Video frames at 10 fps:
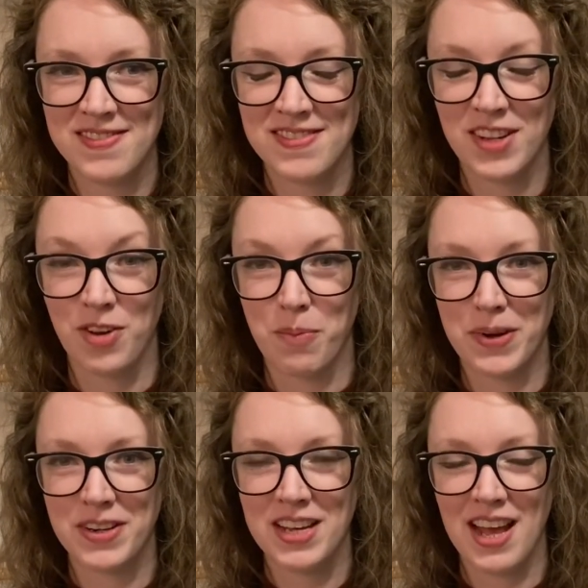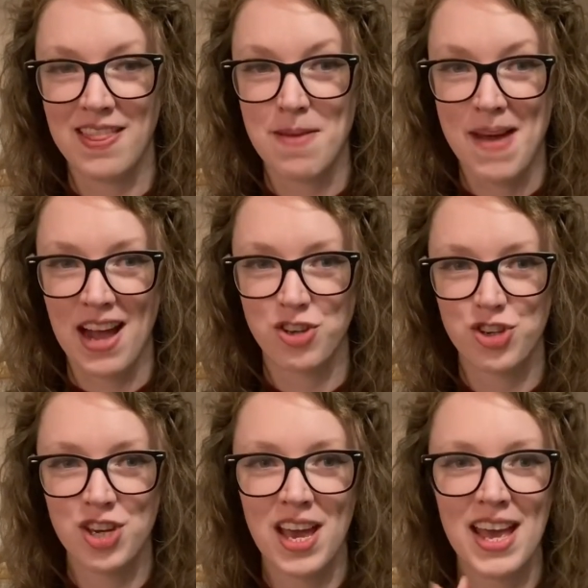They're numbered and they
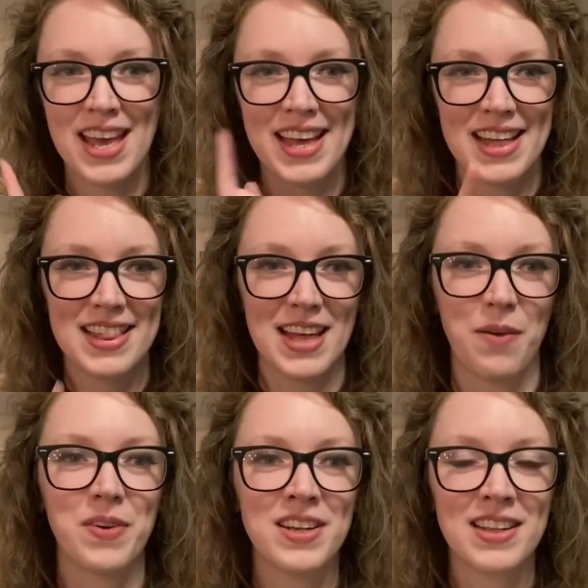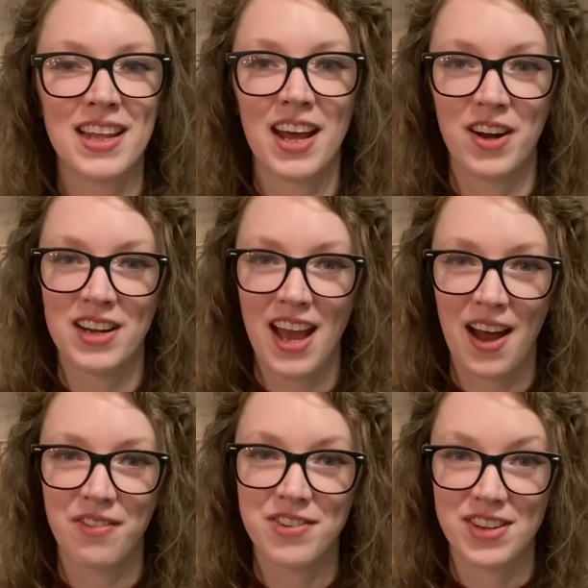match. That one that I already
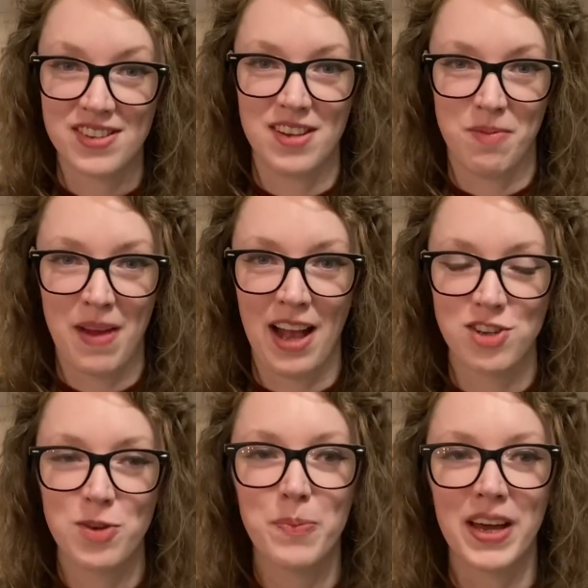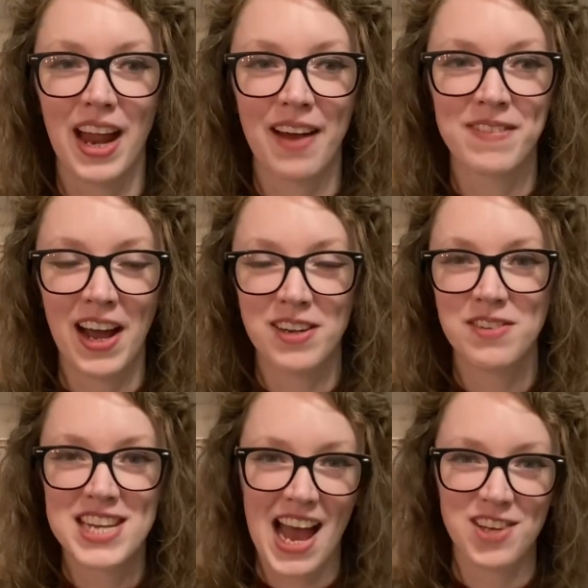have doesn't match, but I'm kind of
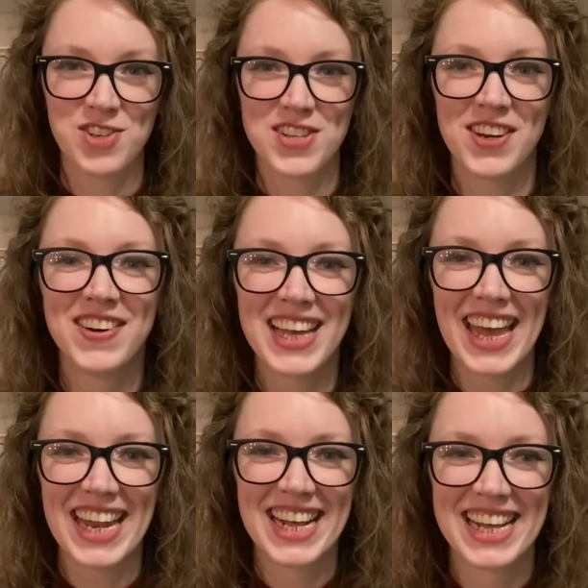attached to it.